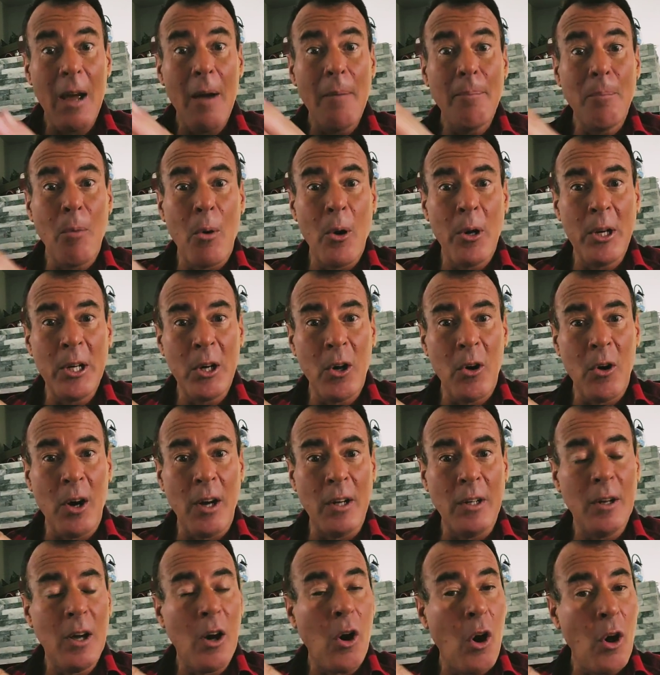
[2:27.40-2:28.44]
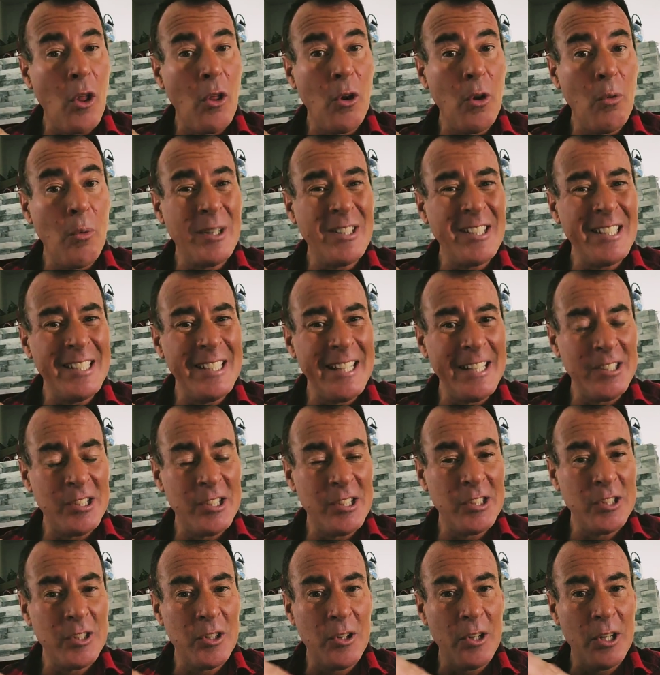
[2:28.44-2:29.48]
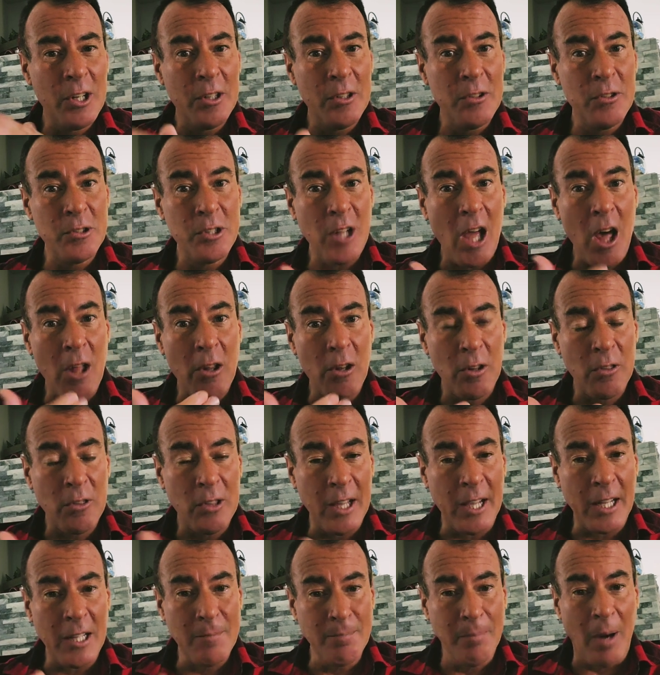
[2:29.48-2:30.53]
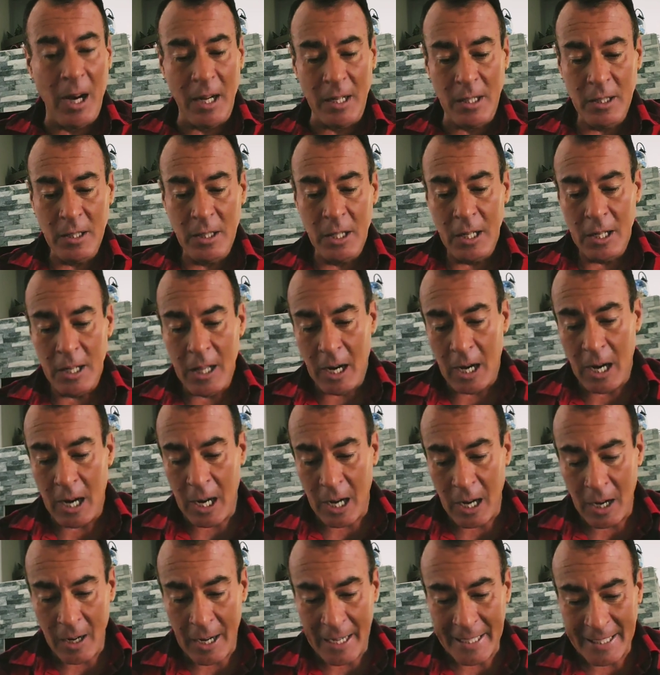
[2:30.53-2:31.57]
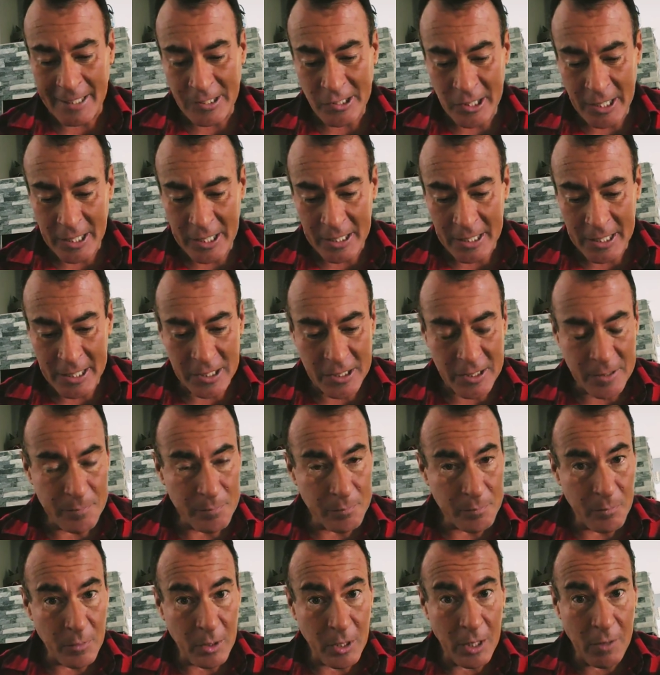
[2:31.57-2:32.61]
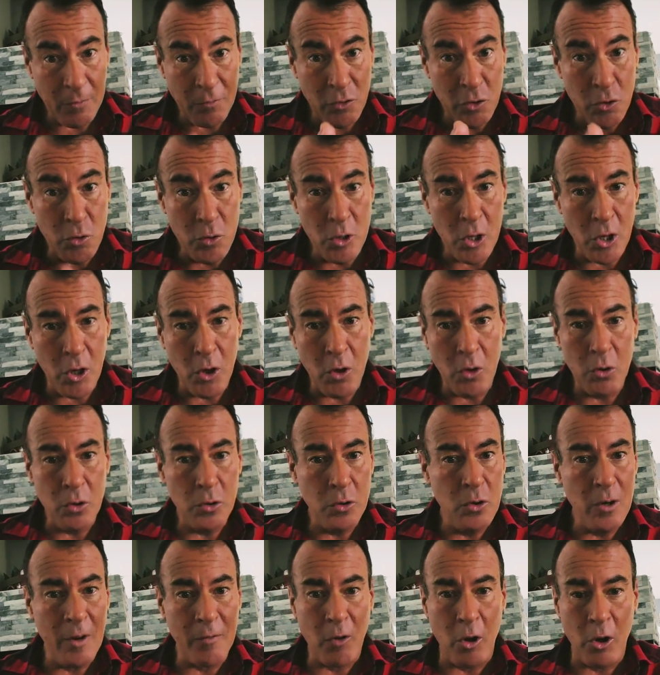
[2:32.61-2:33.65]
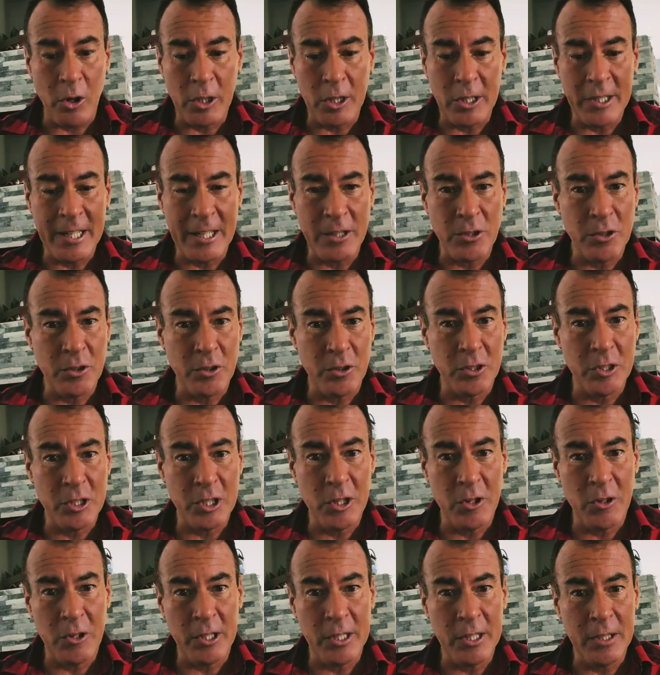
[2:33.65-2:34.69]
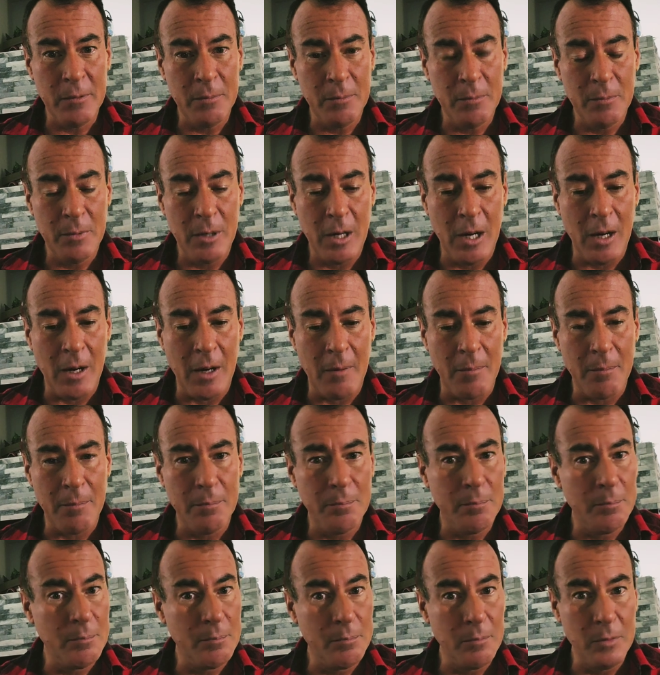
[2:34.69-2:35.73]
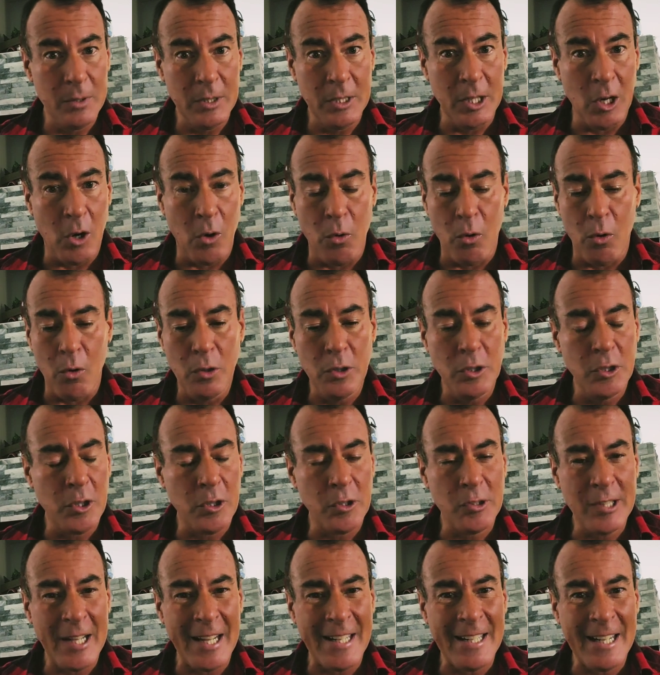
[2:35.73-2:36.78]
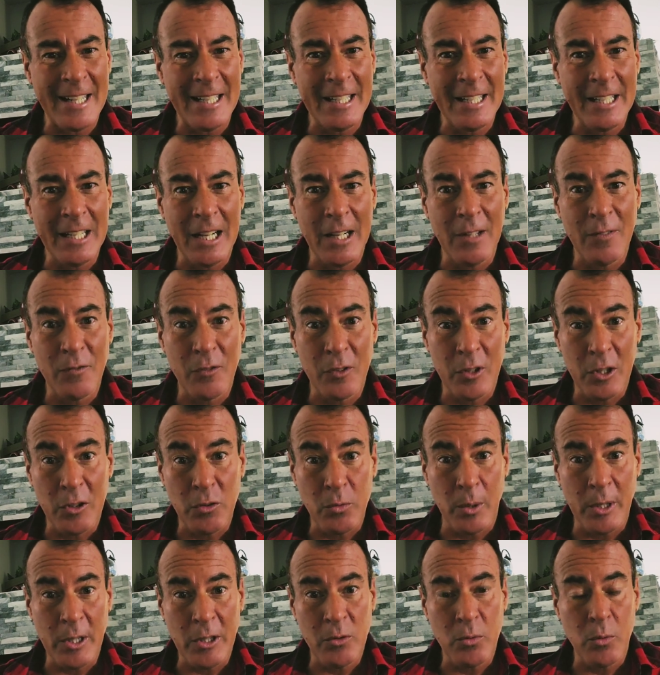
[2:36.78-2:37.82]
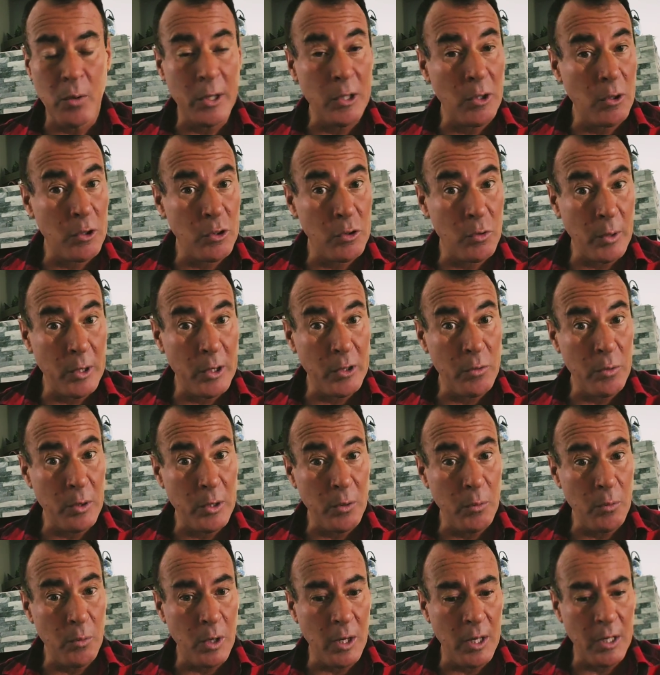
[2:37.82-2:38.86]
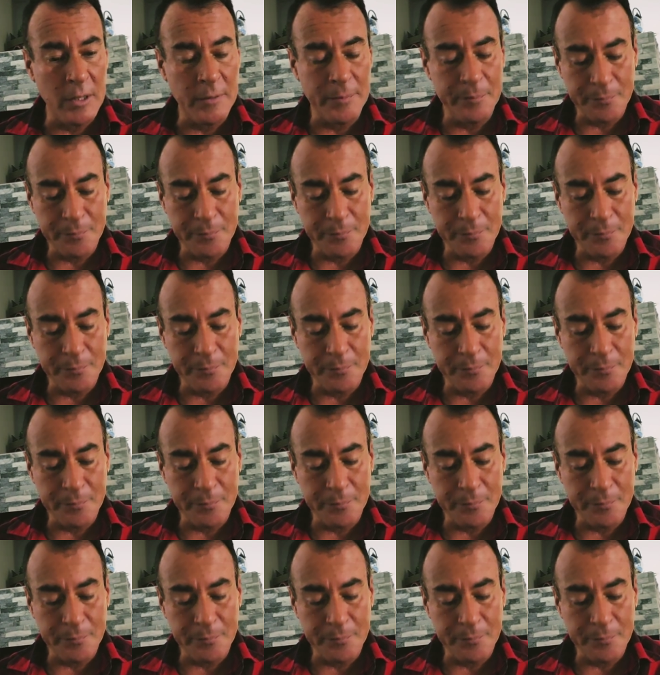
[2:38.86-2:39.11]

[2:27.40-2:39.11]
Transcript: put it on. Although it wasn't necessary, there's other things. But I can tell you this, if you know you have all the credentials, Social Security, you know, your 1099 for the 2020 or 2021,